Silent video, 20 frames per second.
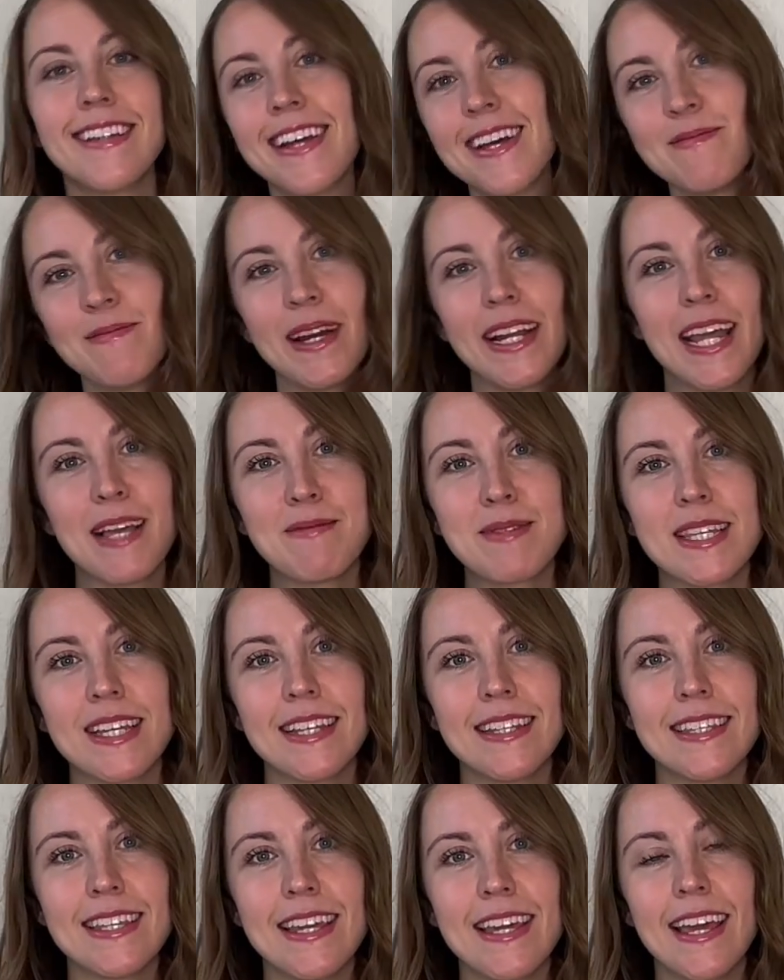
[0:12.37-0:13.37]
My name's
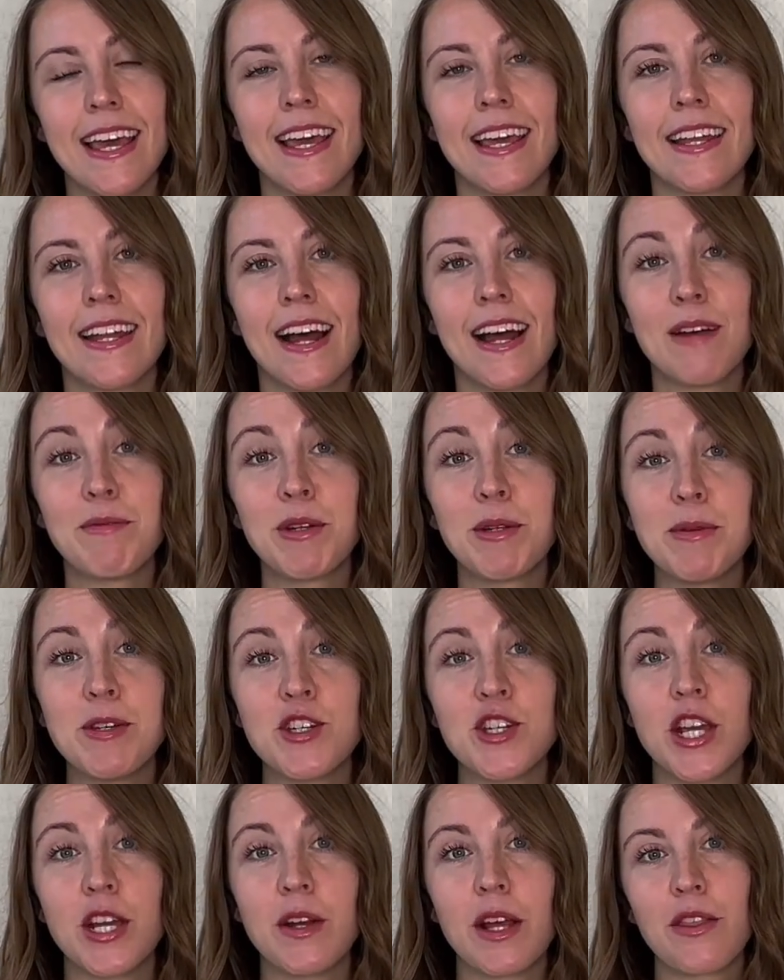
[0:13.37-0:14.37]
Lindsay and I'm going to be
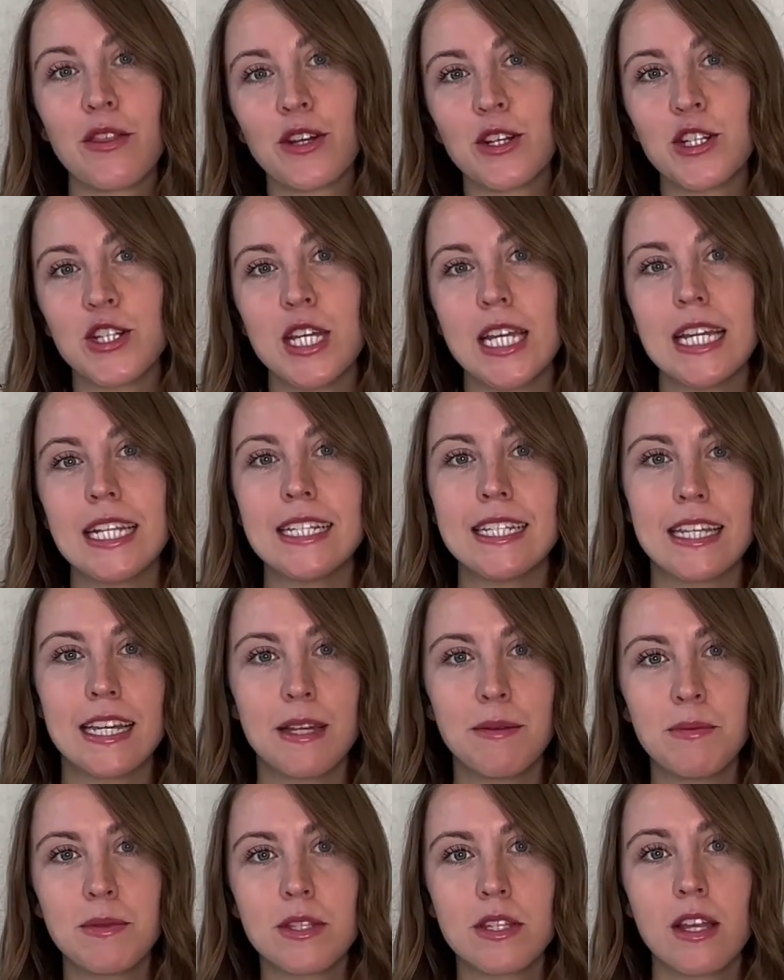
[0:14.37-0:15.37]
sharing 13
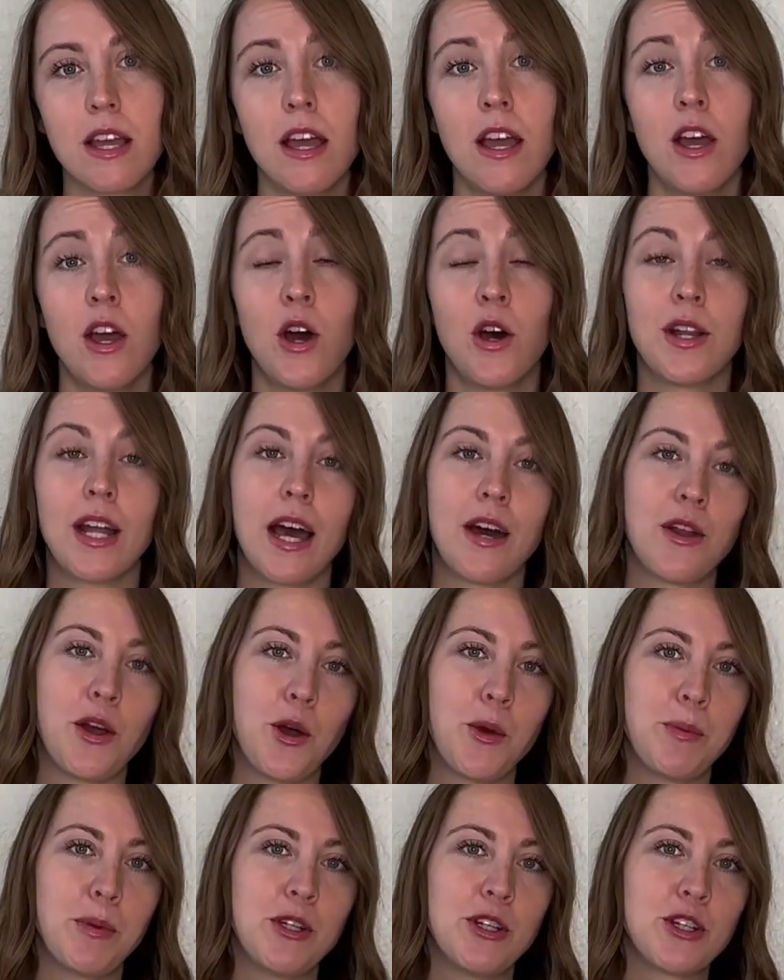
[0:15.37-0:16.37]
tips on how to
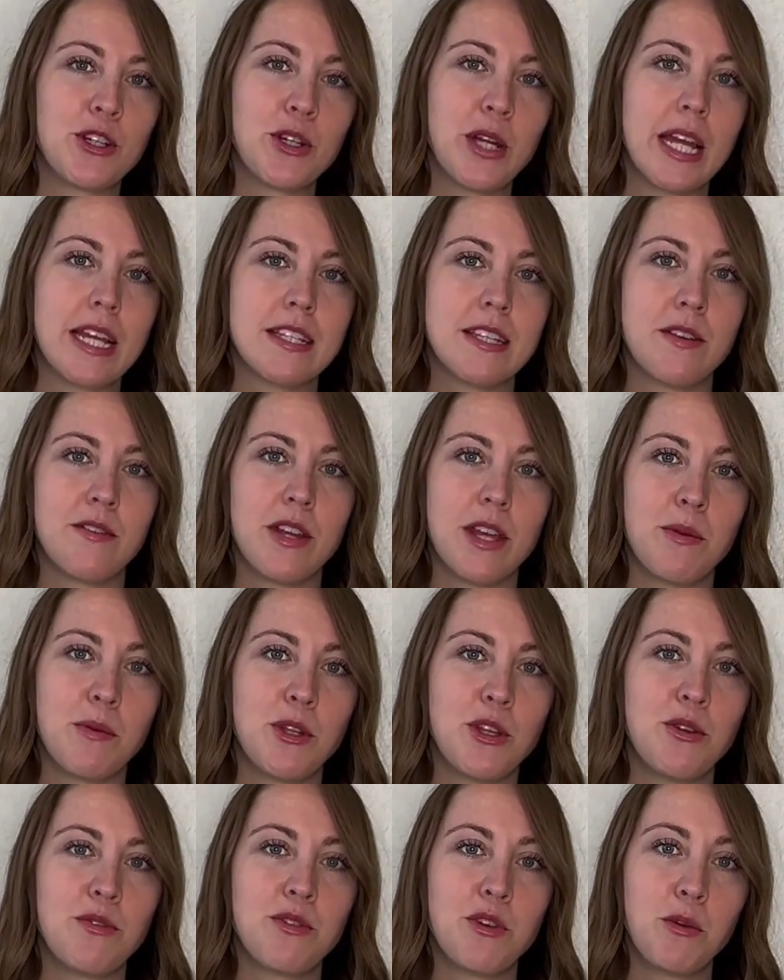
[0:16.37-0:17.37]
open your creativity when
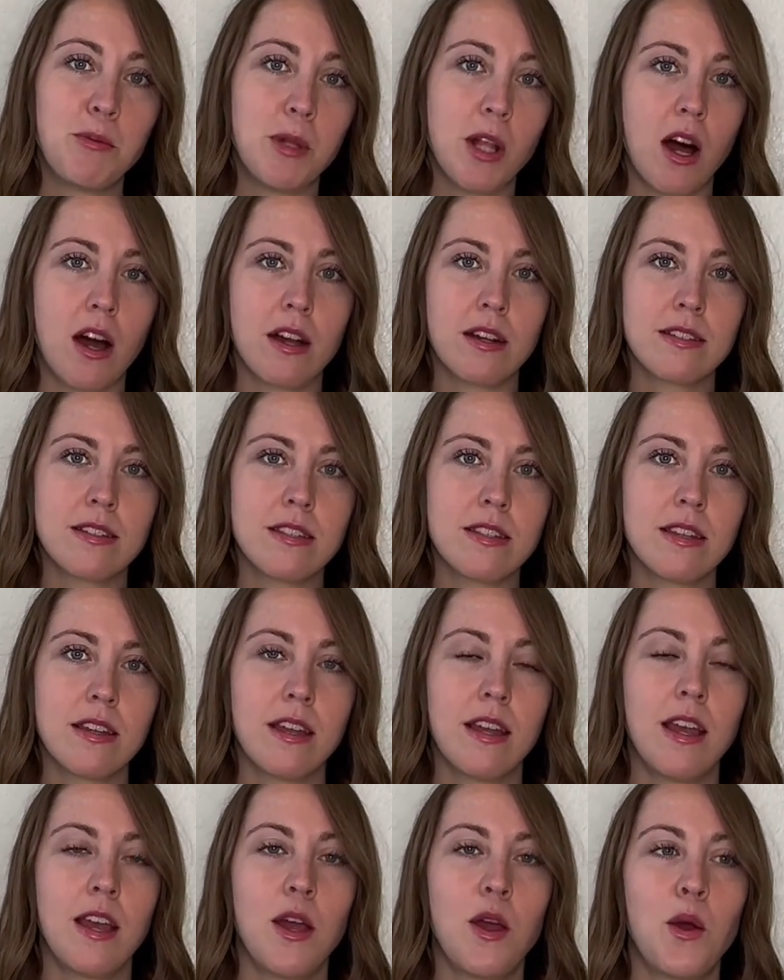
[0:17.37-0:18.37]
you feel blocked.
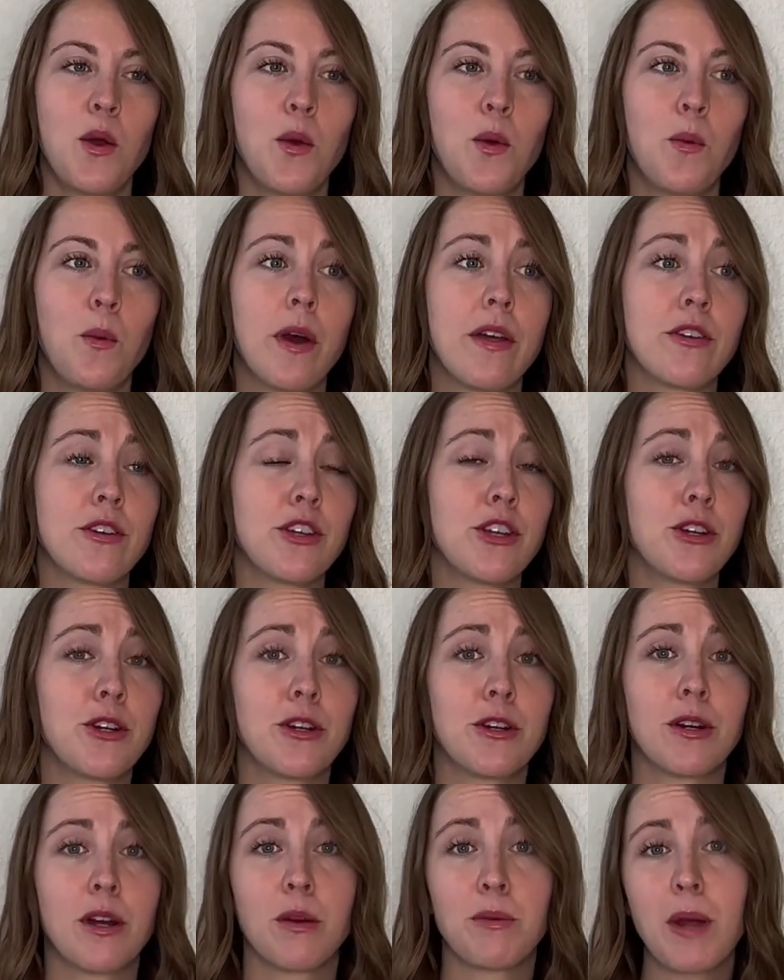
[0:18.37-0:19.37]
Whether
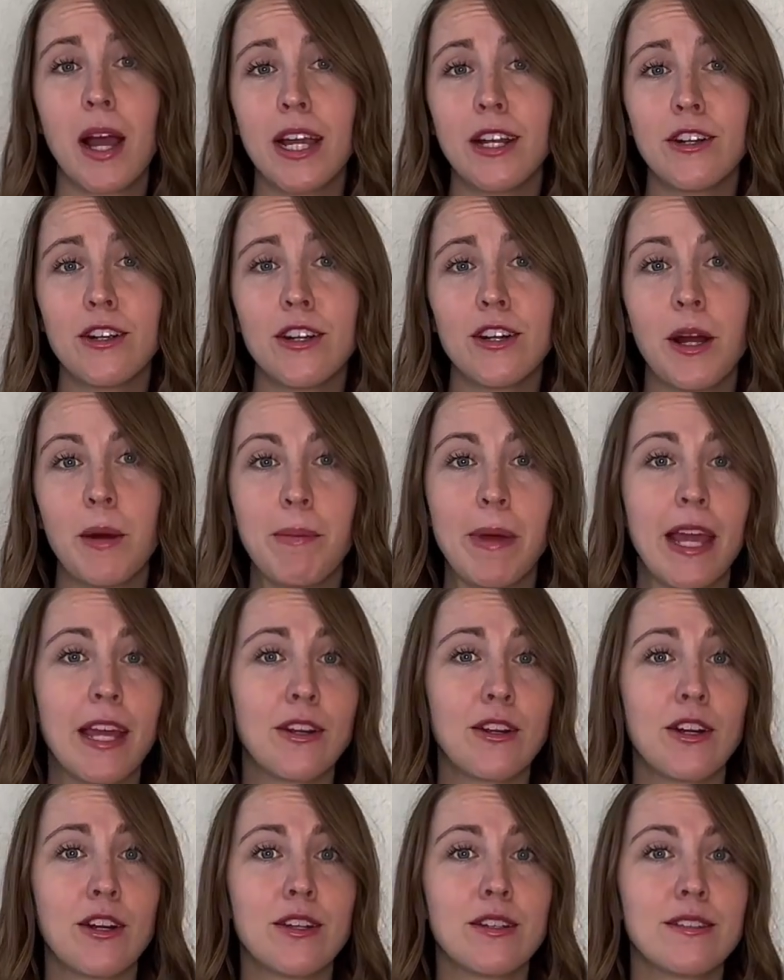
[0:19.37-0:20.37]
you're a writer, a
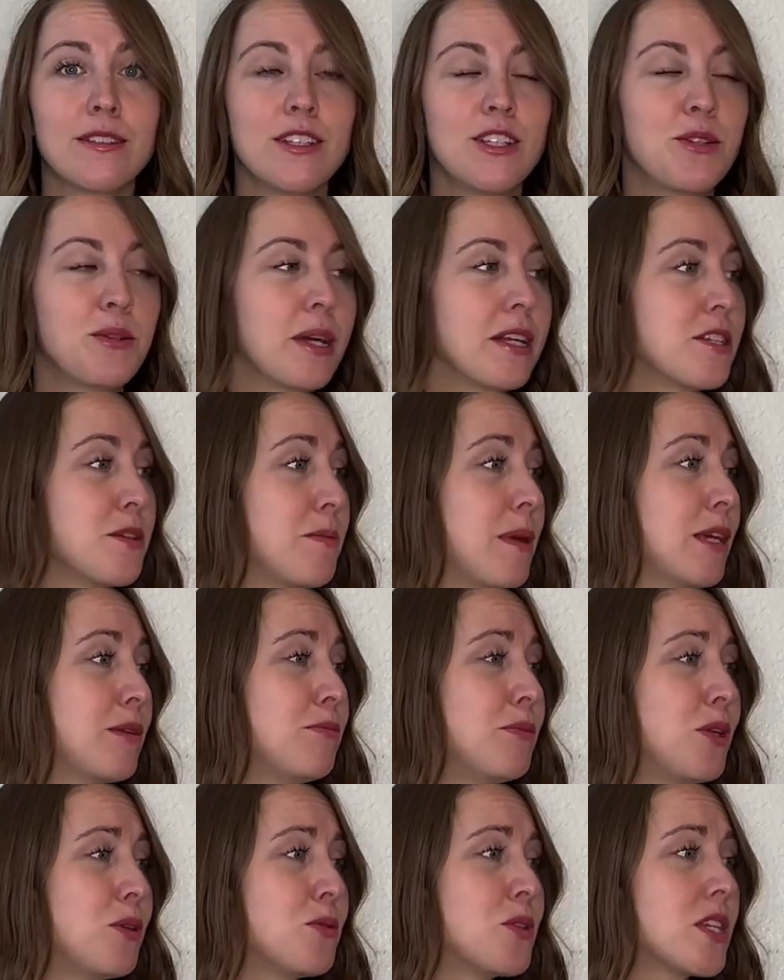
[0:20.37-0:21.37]
painter, you like to make
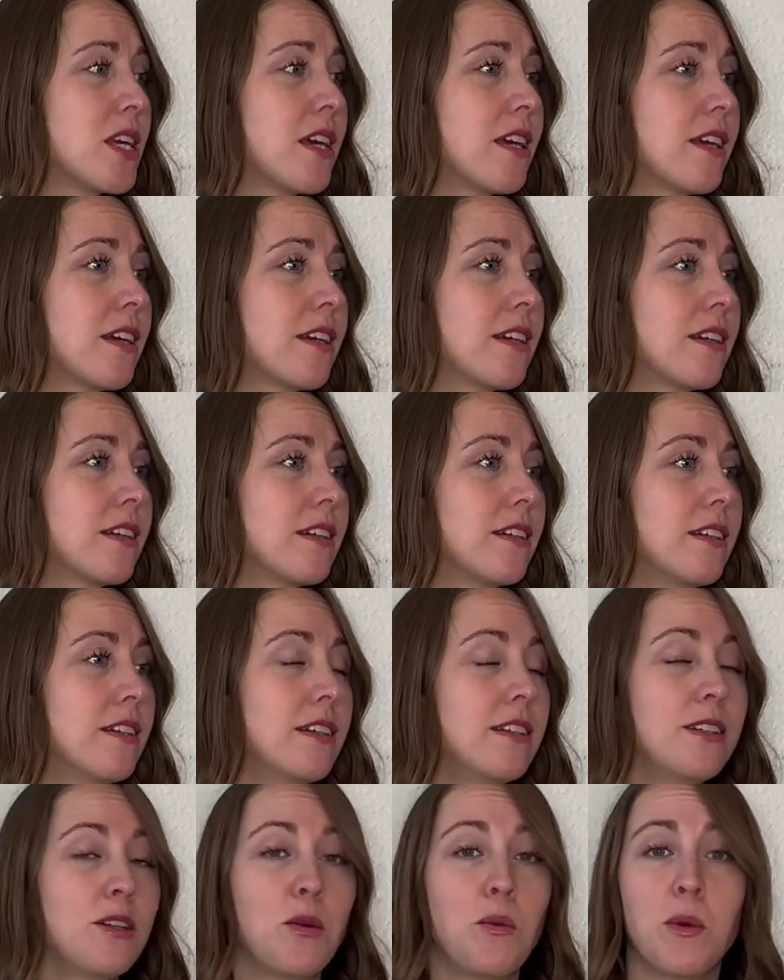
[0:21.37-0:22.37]
music,
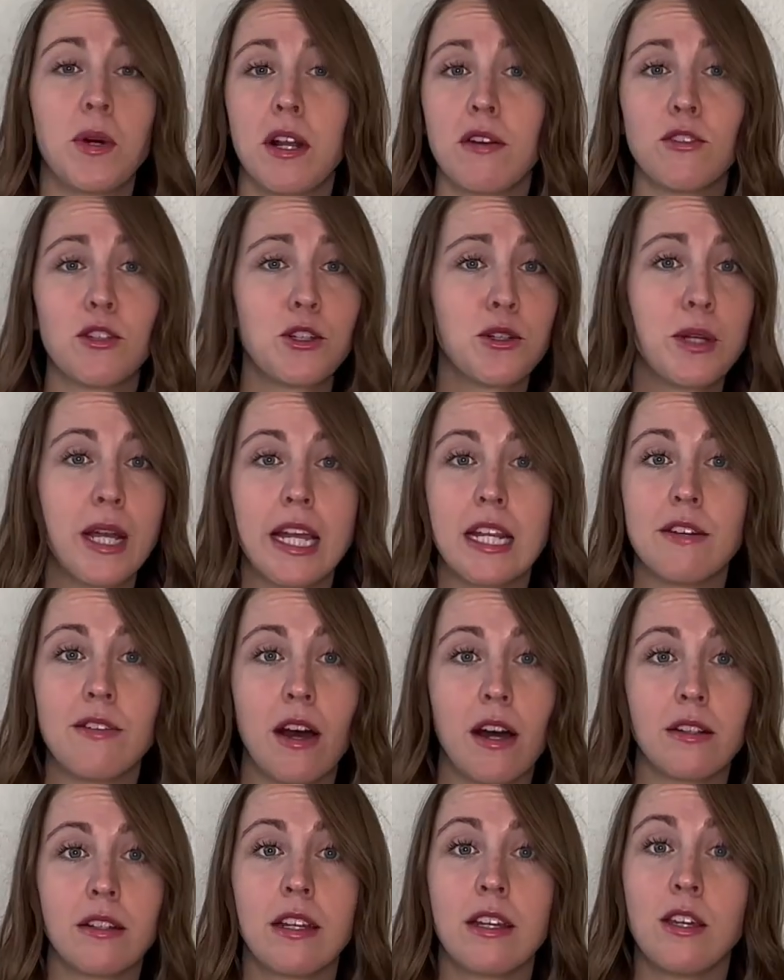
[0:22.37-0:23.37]
whatever creative
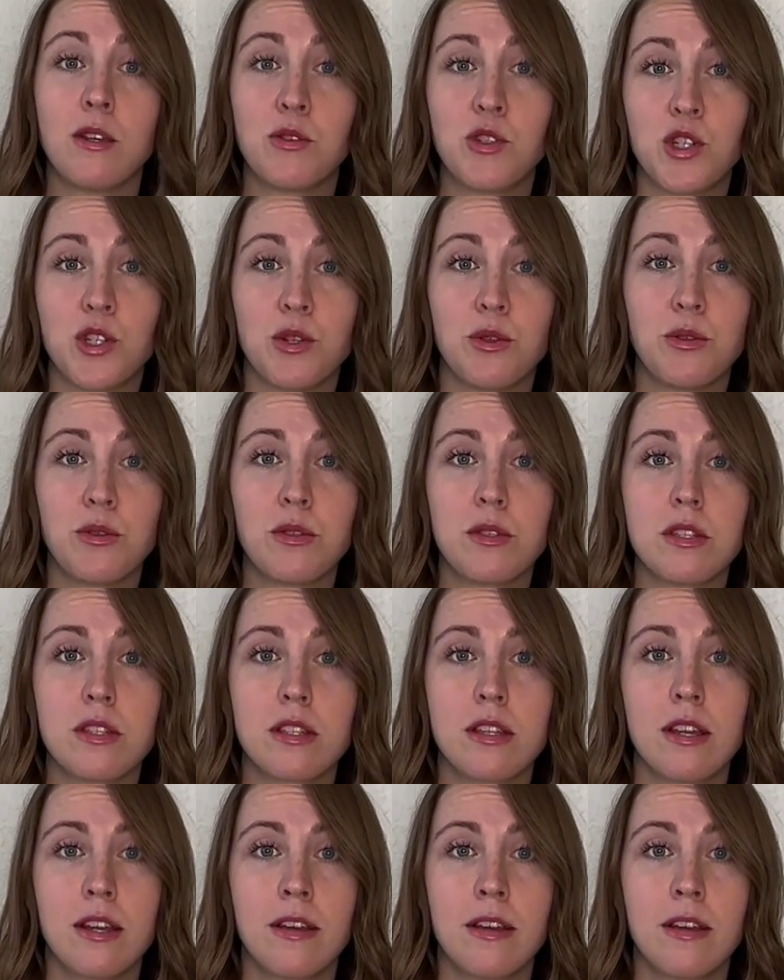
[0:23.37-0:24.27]
outlet you choose,